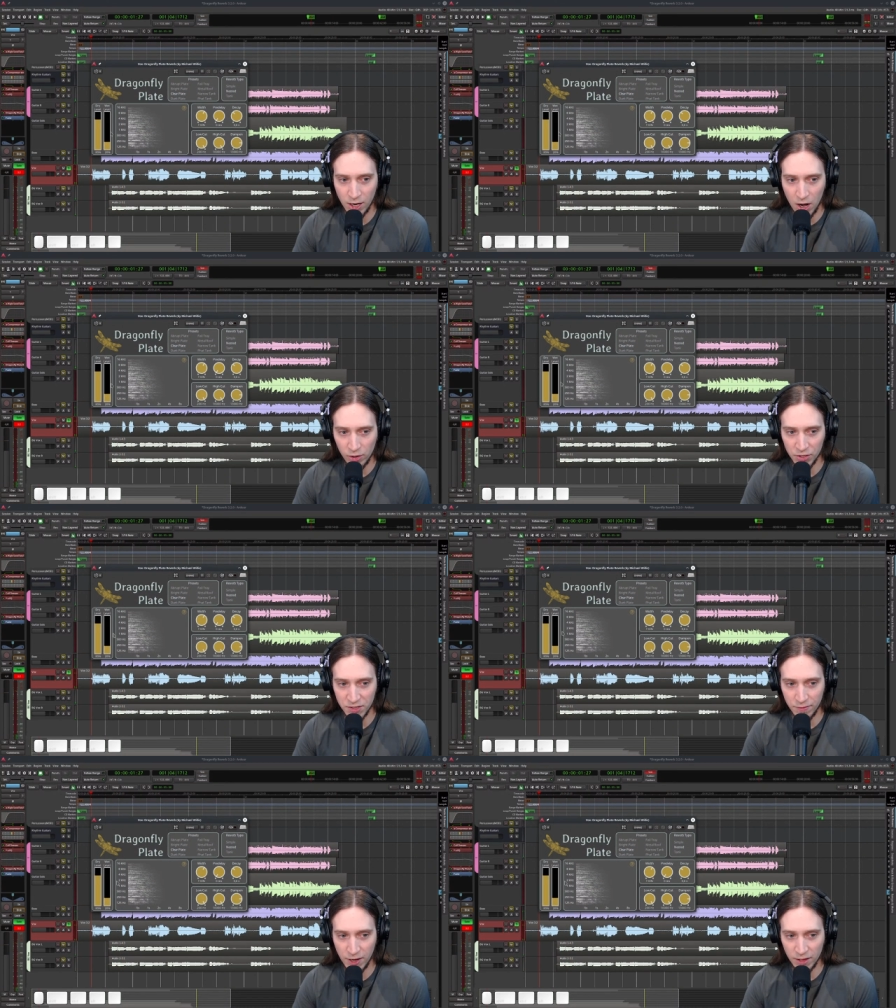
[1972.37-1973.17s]

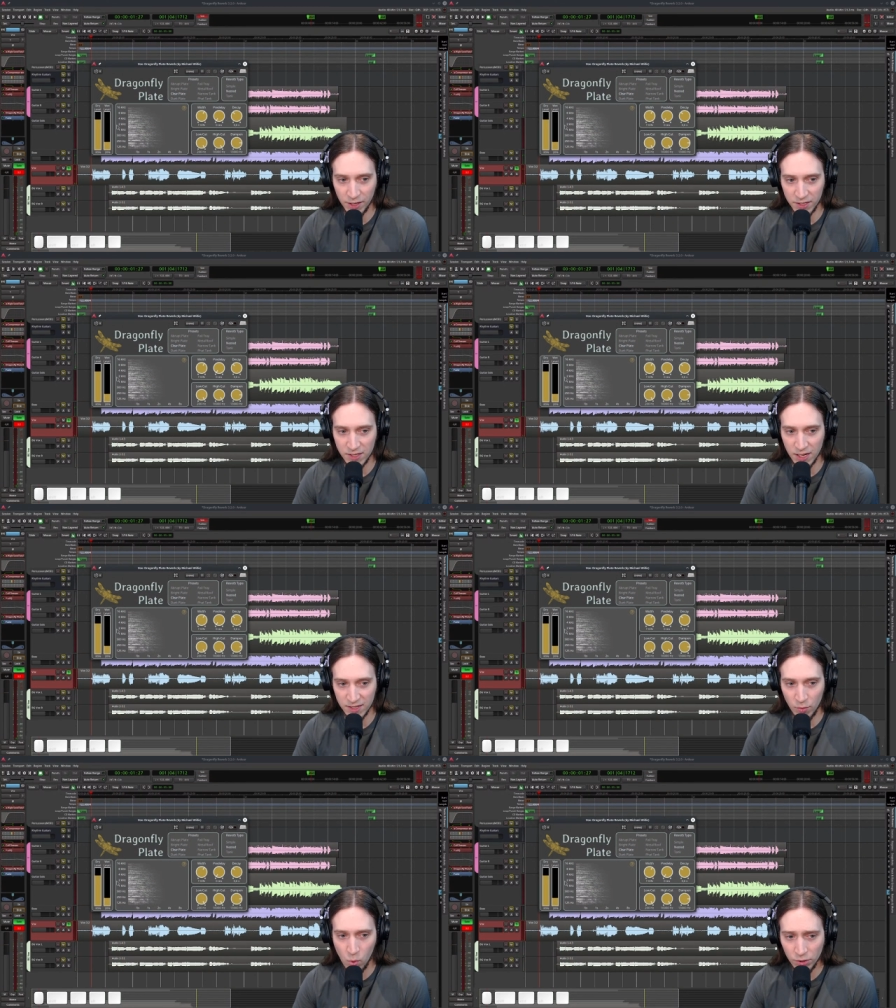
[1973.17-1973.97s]
Carlos Valdez
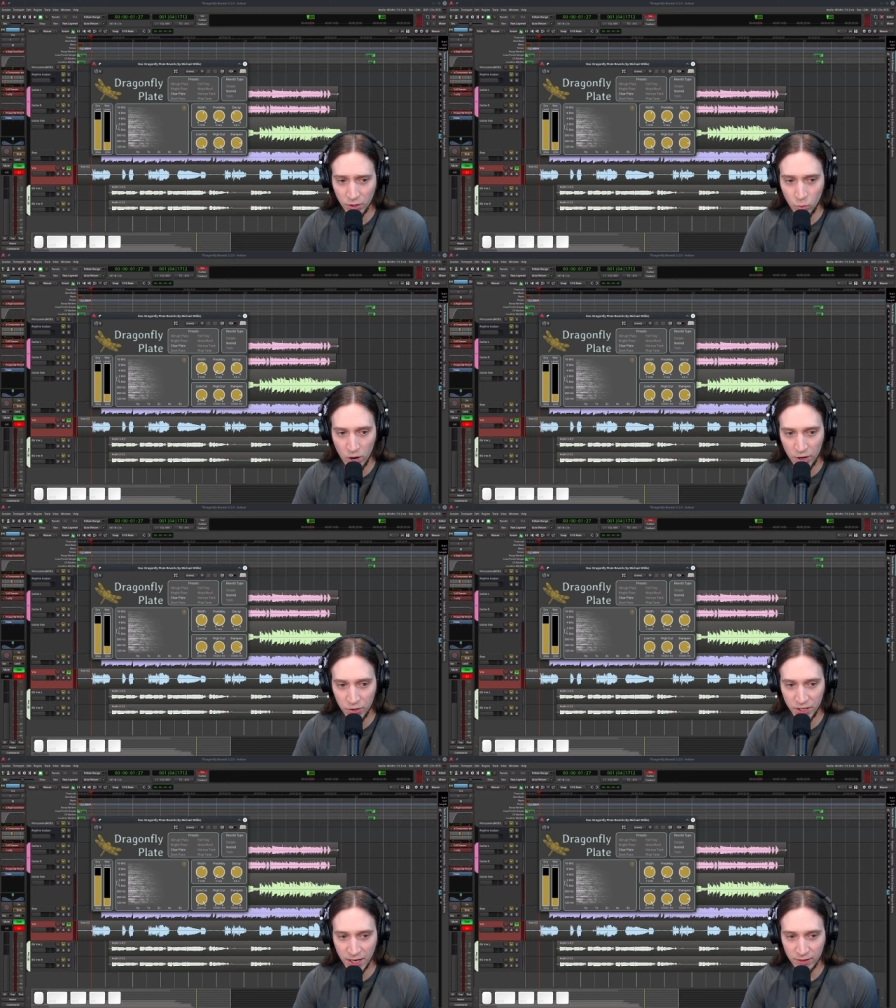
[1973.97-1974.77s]
says, I wonder where
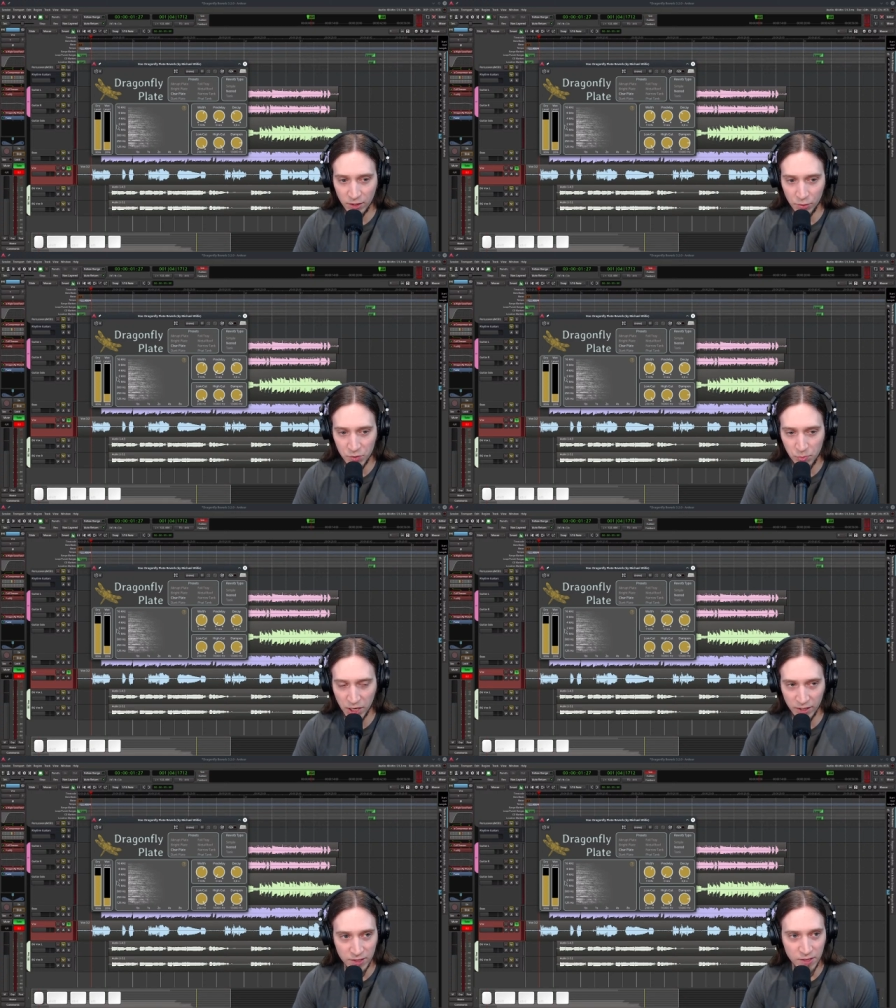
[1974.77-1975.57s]
you get those
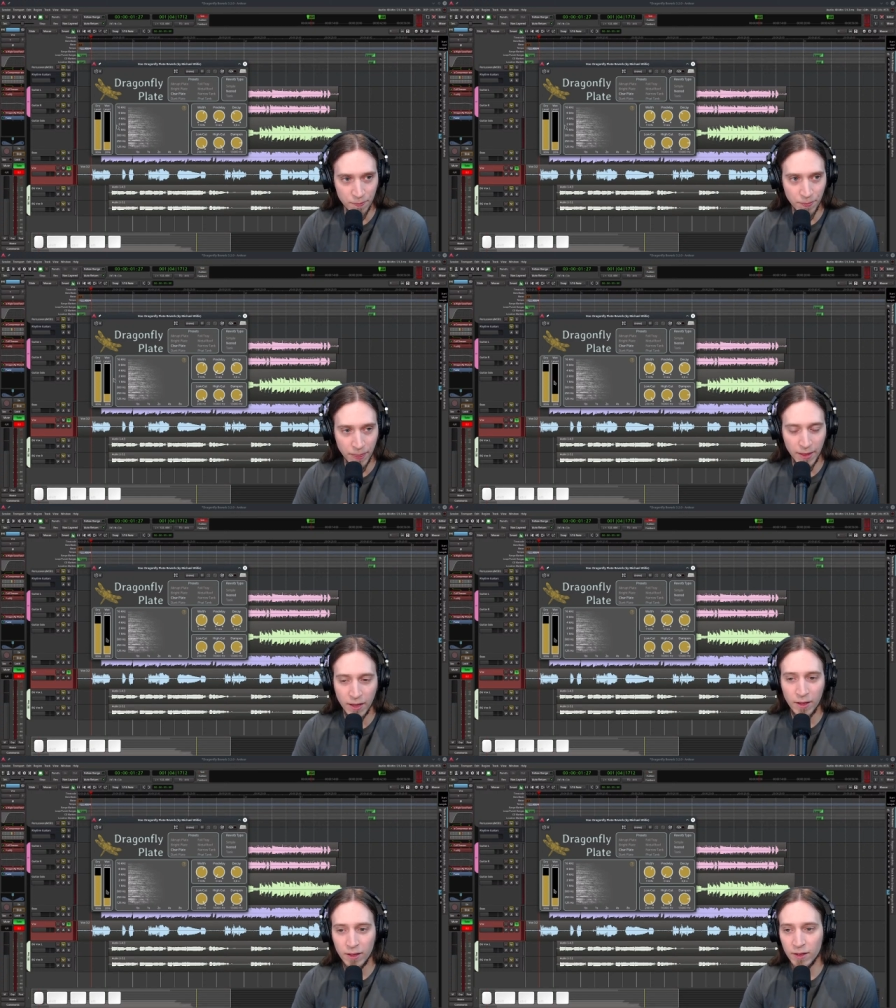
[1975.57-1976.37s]
plugins.
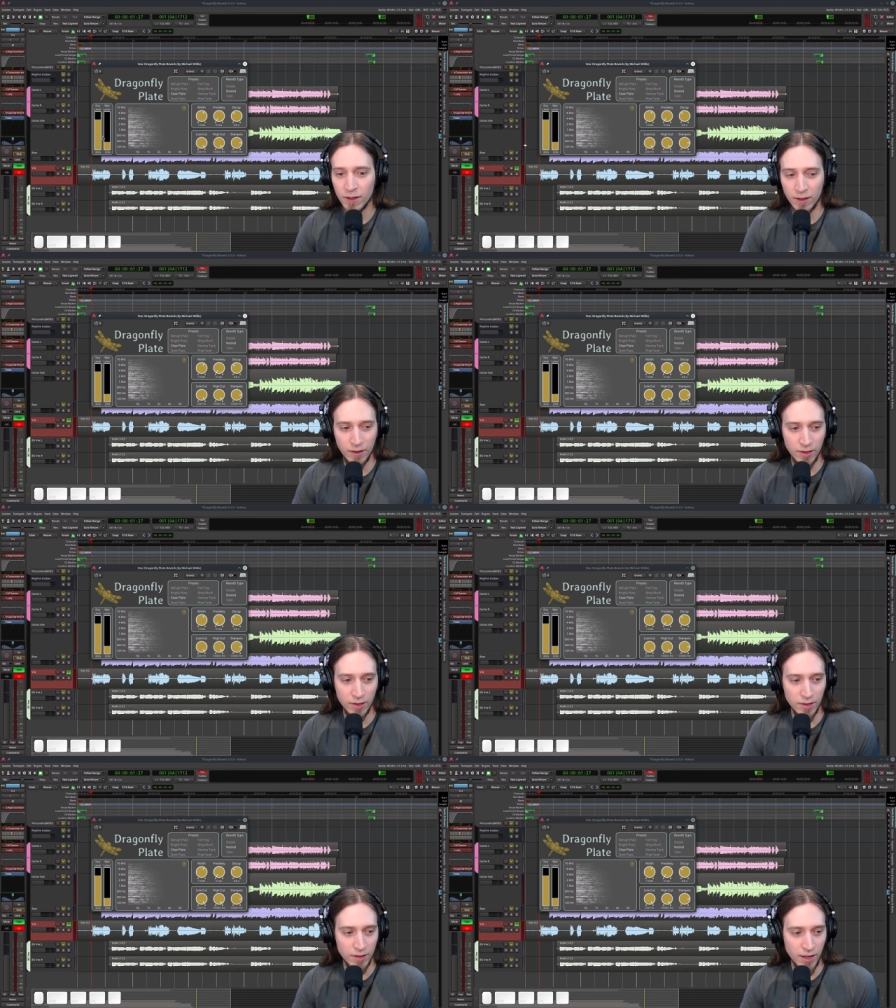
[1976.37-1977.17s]

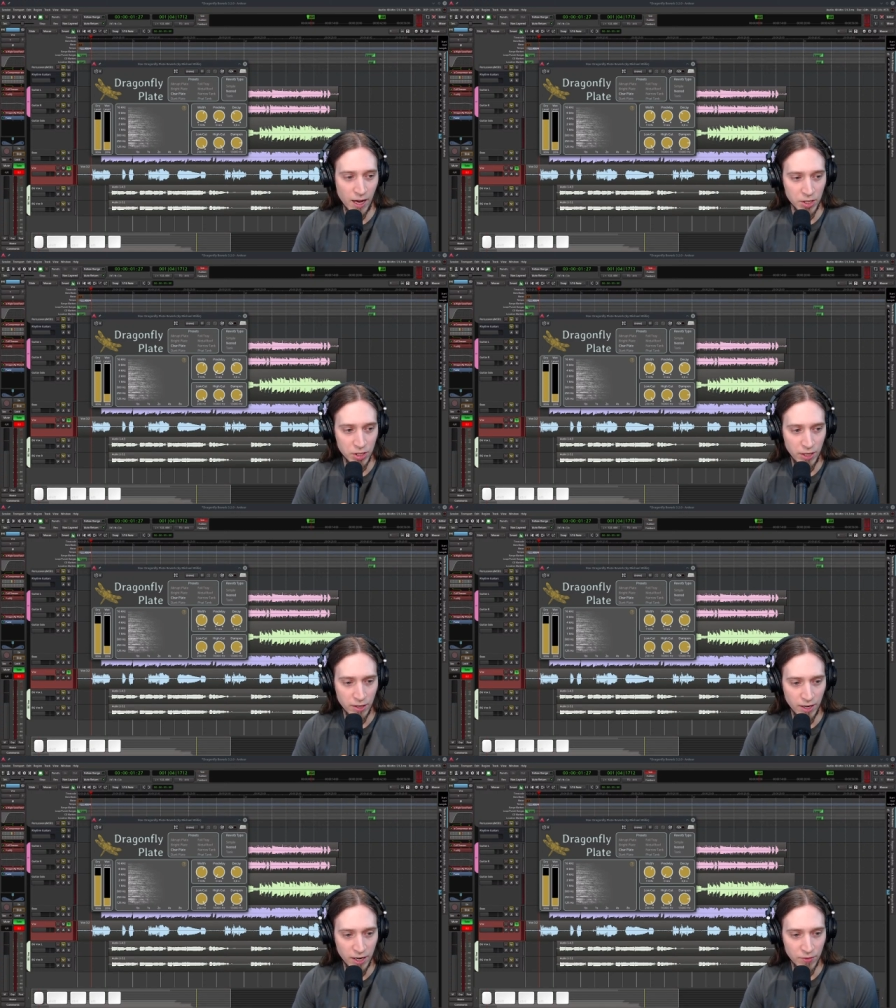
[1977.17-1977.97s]
Uh,
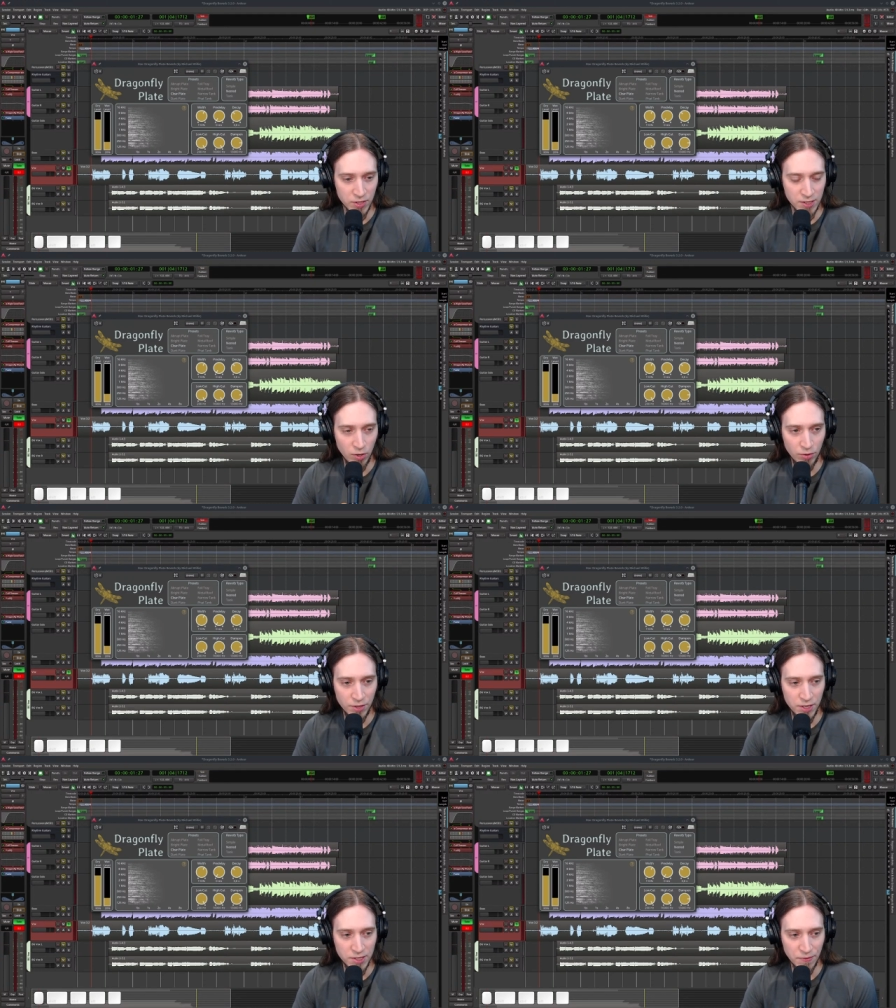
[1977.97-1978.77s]
actually, I've installed
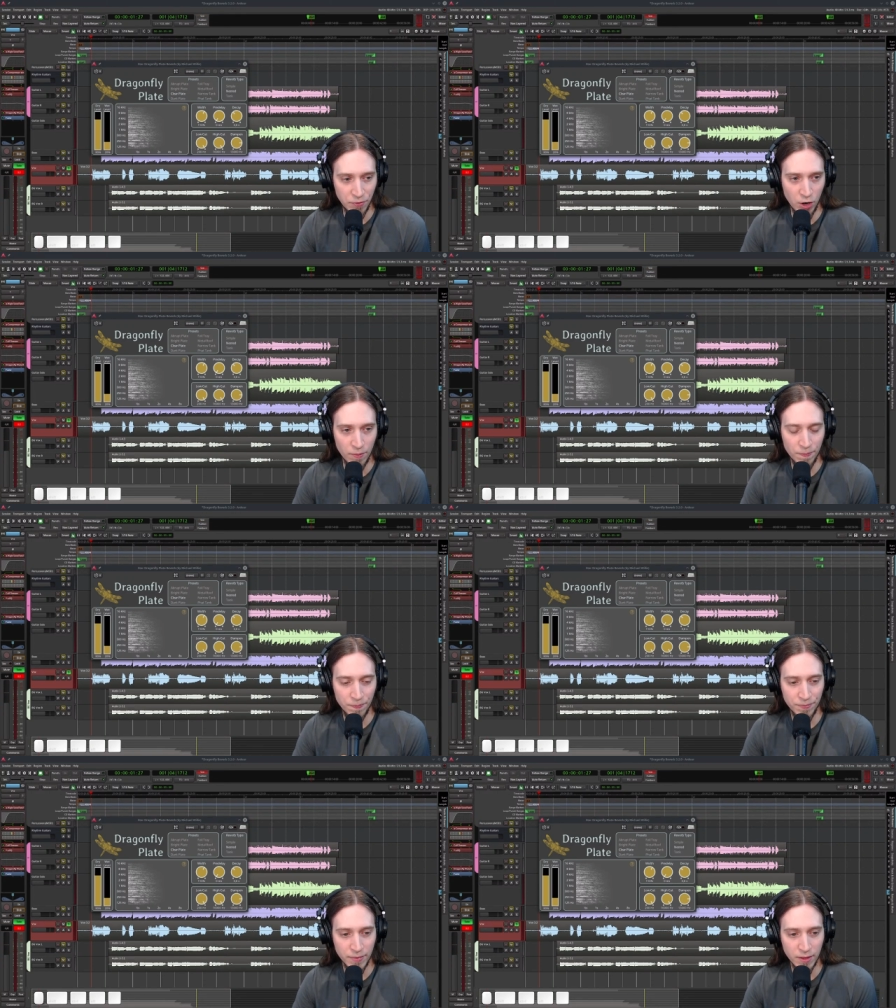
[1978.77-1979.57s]
these from